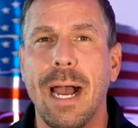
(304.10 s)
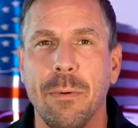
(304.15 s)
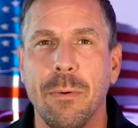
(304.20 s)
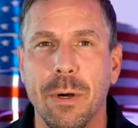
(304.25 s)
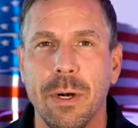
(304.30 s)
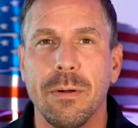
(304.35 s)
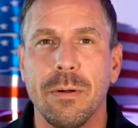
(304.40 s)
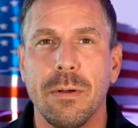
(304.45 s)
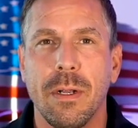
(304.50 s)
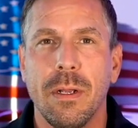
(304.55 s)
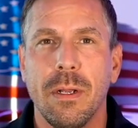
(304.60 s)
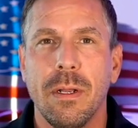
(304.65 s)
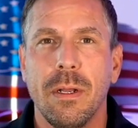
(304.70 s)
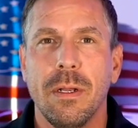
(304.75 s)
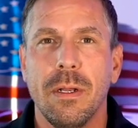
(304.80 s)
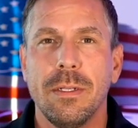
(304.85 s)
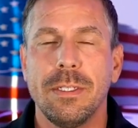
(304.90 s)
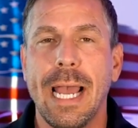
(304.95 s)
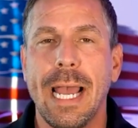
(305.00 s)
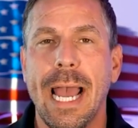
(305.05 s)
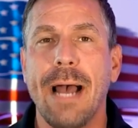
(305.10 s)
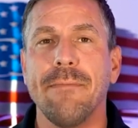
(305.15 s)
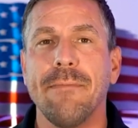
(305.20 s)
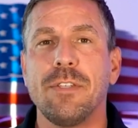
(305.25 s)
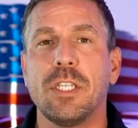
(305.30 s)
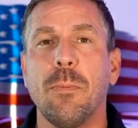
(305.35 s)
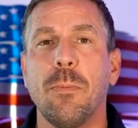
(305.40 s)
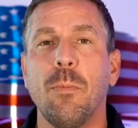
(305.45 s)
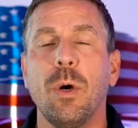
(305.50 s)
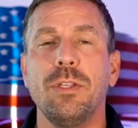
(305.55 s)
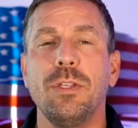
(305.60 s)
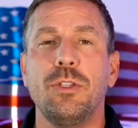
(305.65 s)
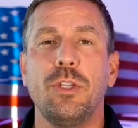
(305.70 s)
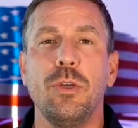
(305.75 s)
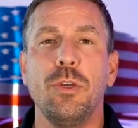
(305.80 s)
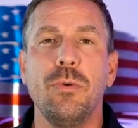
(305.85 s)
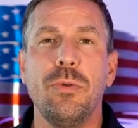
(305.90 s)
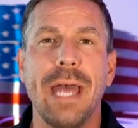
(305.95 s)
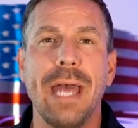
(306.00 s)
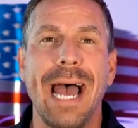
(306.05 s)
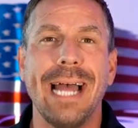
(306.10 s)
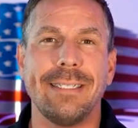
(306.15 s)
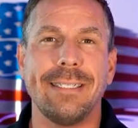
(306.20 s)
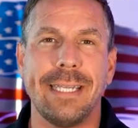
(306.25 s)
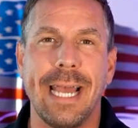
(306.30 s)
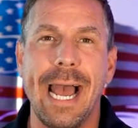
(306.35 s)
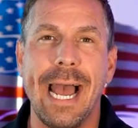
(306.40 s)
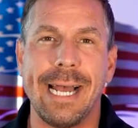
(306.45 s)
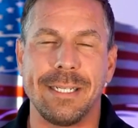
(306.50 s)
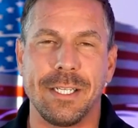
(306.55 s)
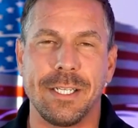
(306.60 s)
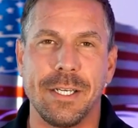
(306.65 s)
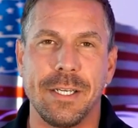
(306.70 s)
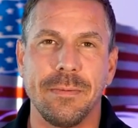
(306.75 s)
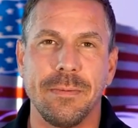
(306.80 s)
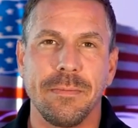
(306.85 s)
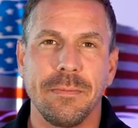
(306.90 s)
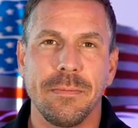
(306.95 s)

hour to have someone do that task?